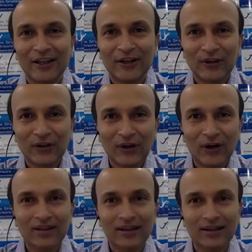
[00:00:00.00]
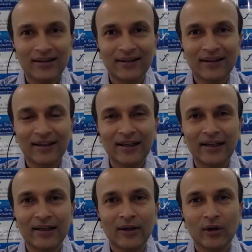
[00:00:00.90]
not cluttering it
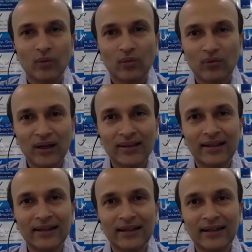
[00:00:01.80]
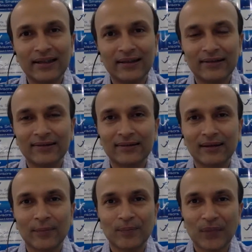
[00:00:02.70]
with indicators
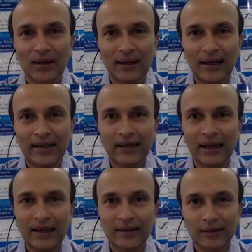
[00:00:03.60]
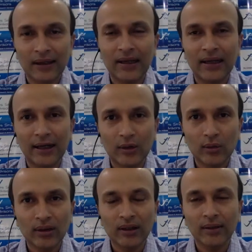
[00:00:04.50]
like RSI,
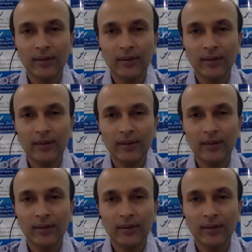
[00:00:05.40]
ROC.